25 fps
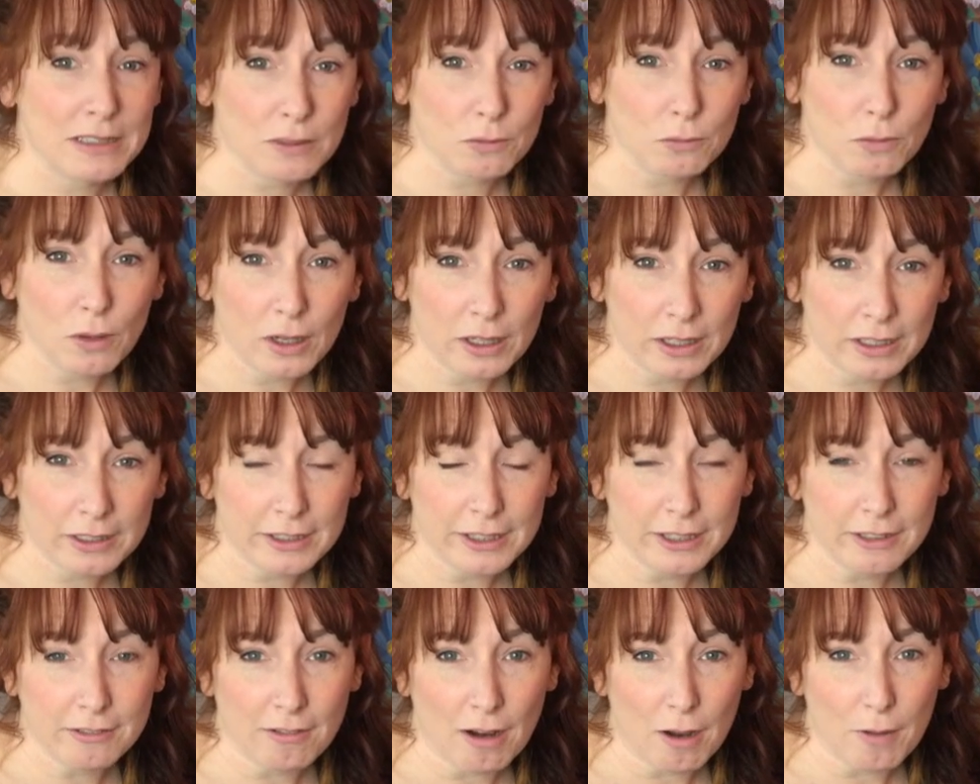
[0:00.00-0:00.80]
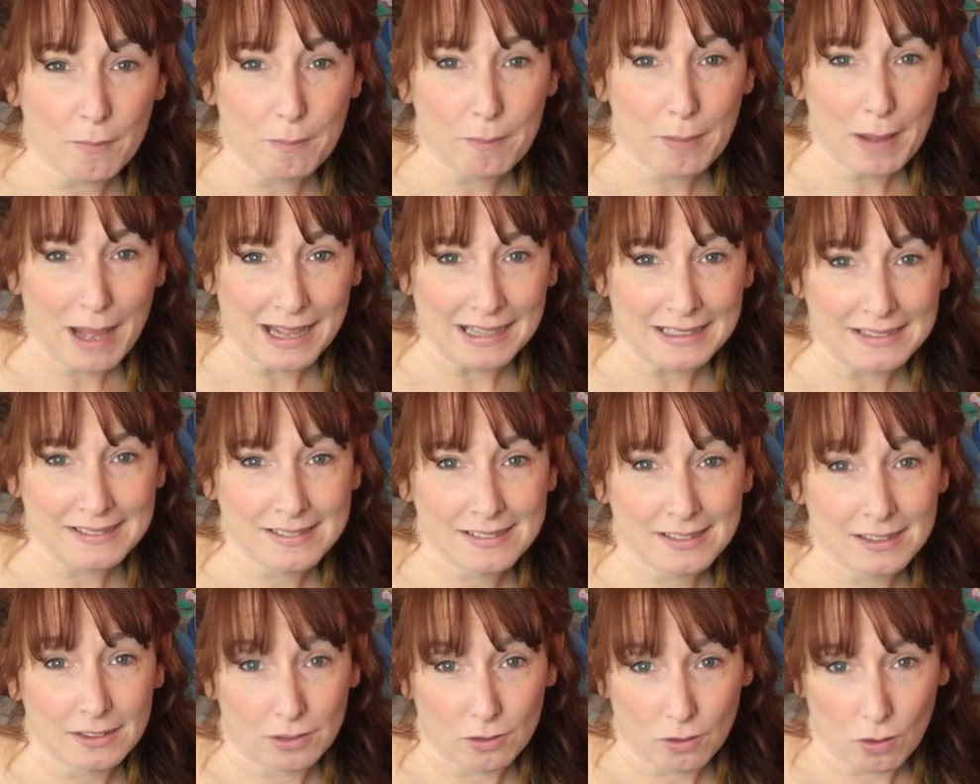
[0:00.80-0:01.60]
It's a work at your own
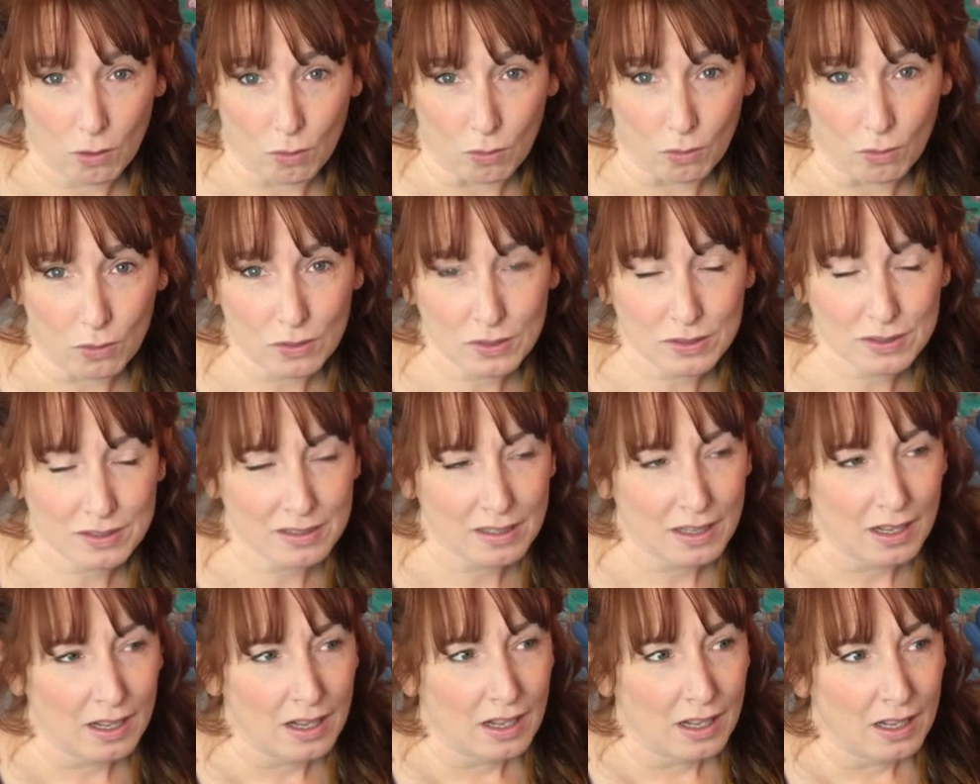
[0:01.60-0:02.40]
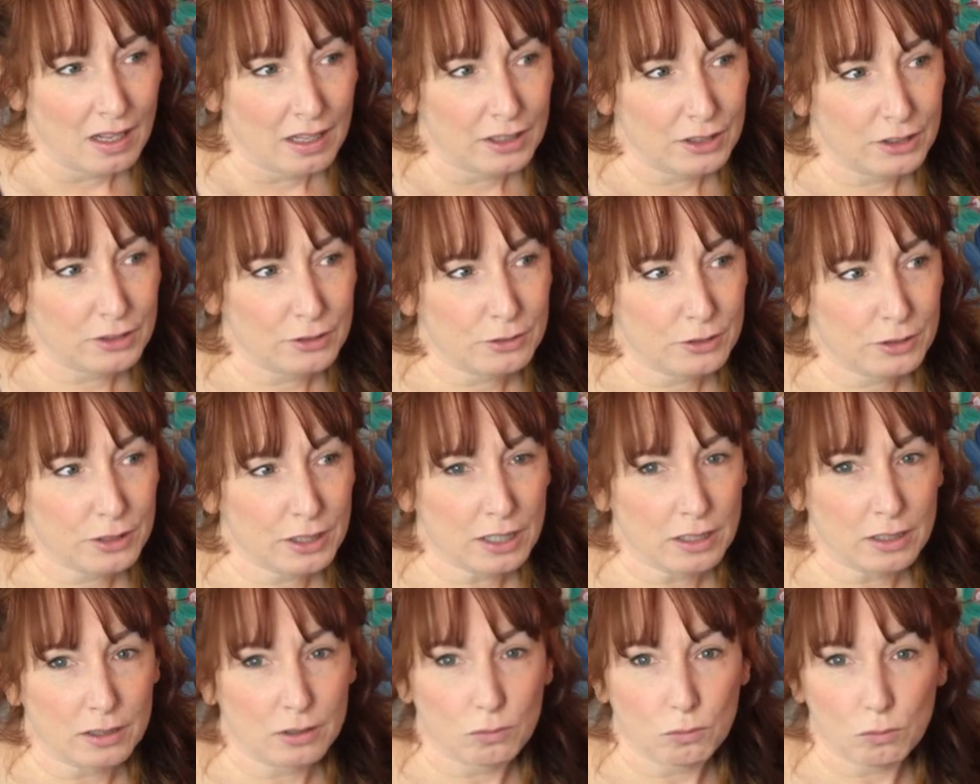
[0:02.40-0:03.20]
pace course. You
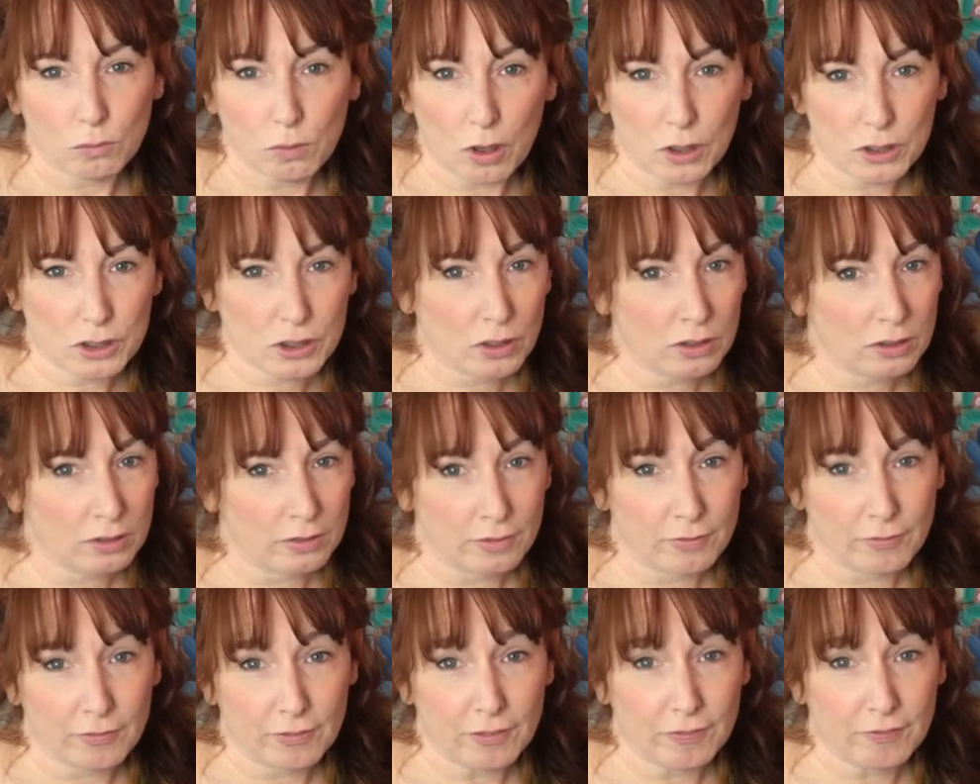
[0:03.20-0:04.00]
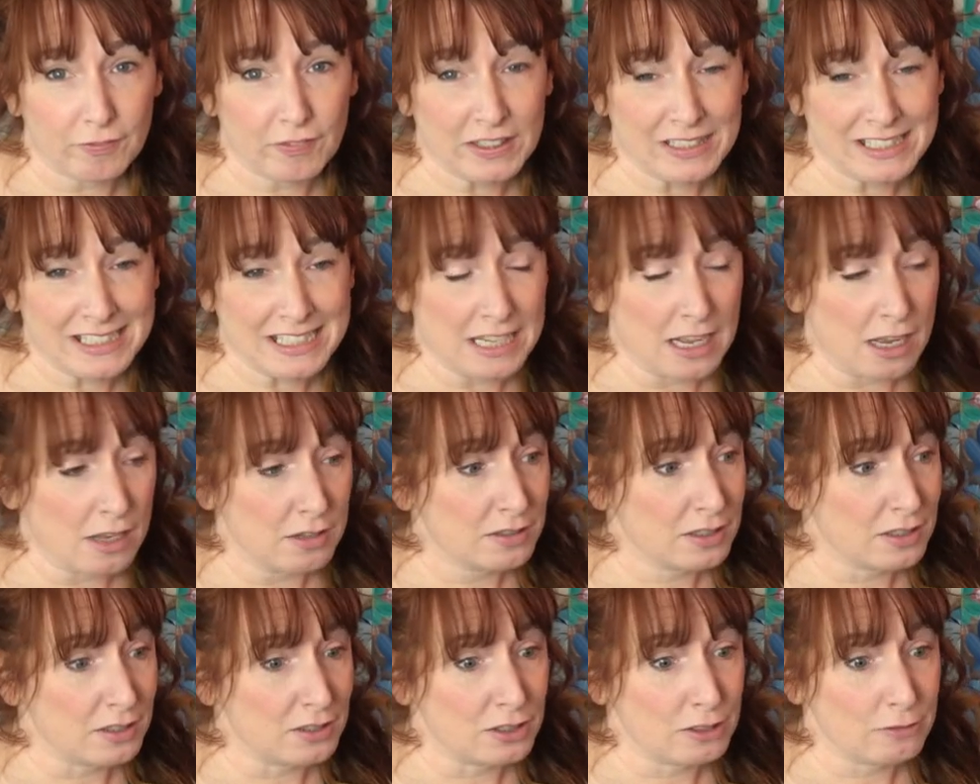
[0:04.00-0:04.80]
can watch all of the
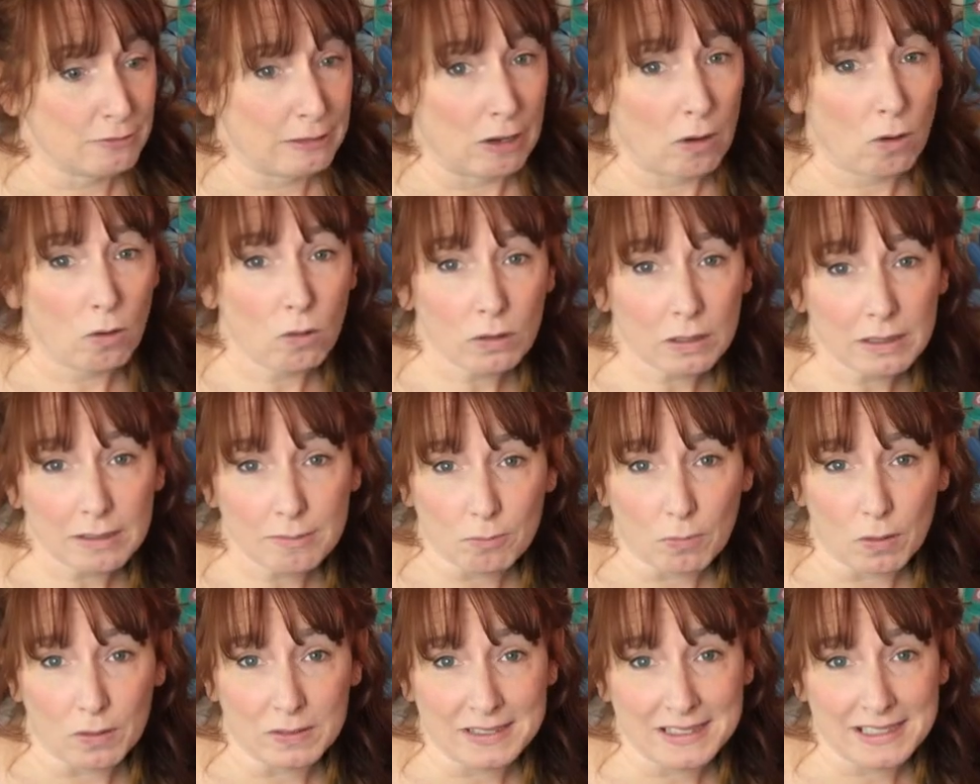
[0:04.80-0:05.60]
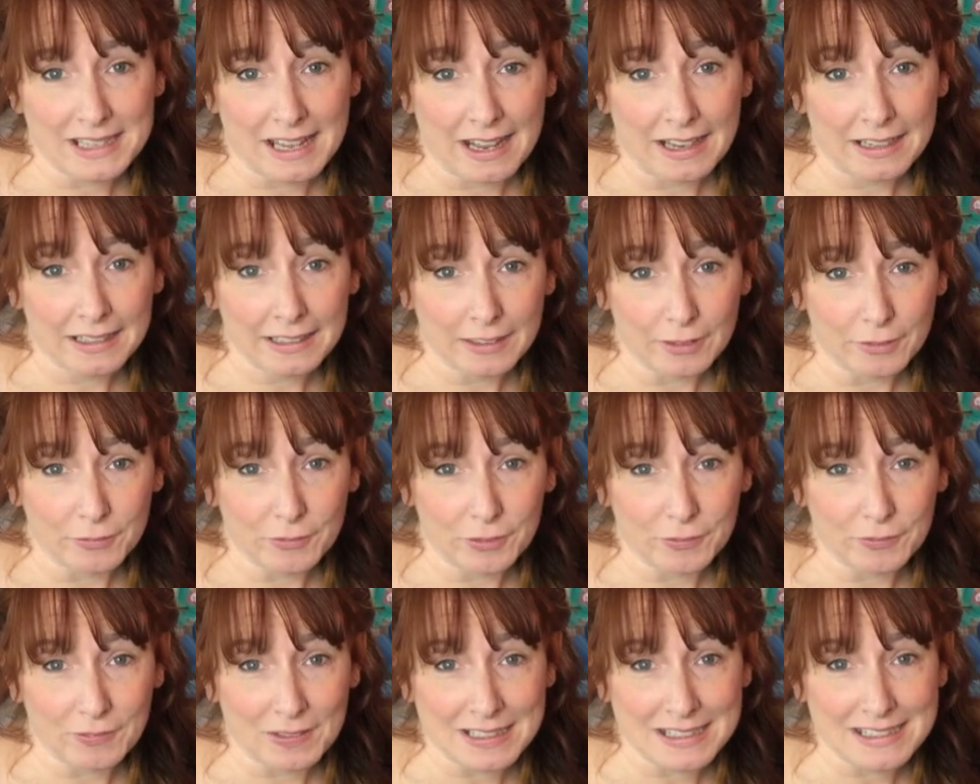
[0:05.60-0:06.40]
videos and do it all in one day
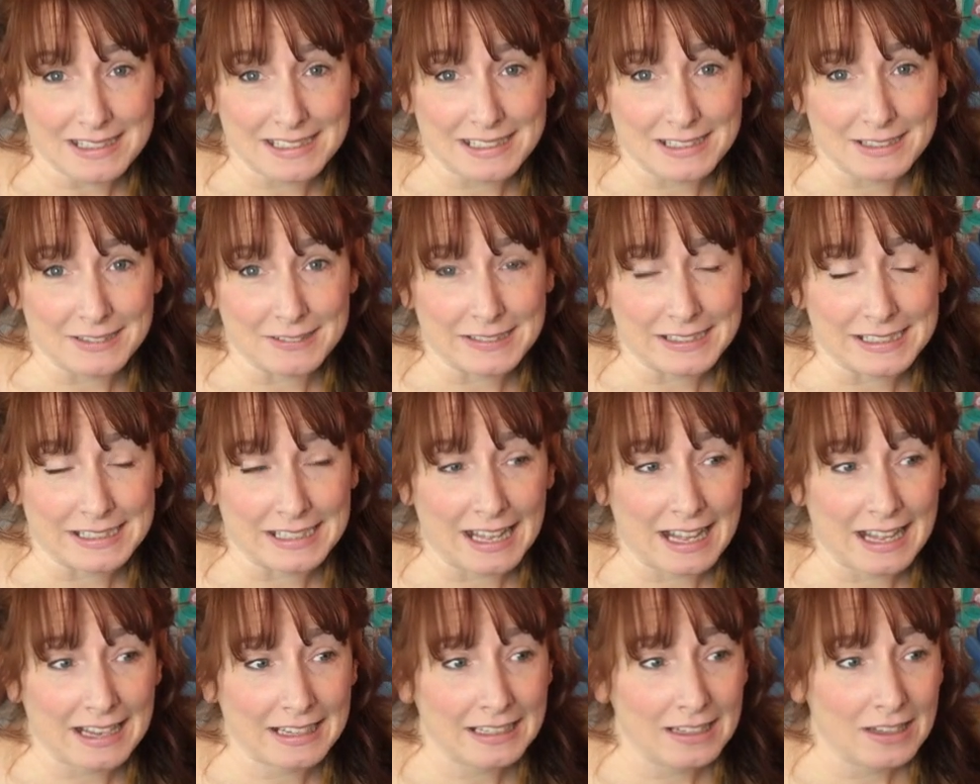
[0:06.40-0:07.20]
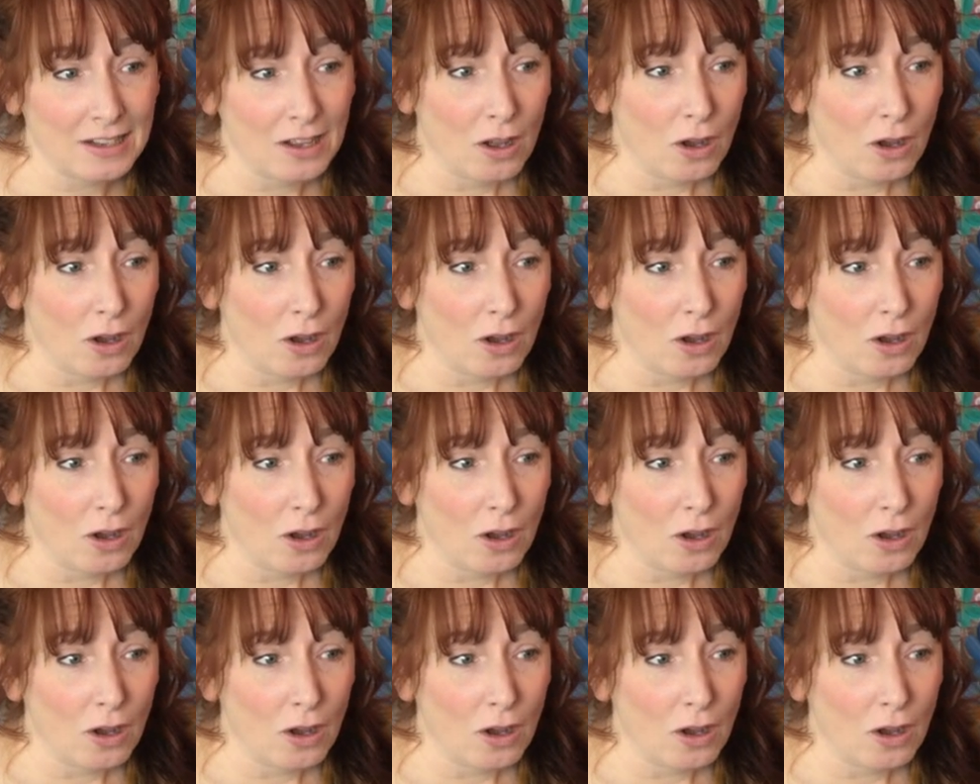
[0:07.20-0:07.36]
if you fancy doing that,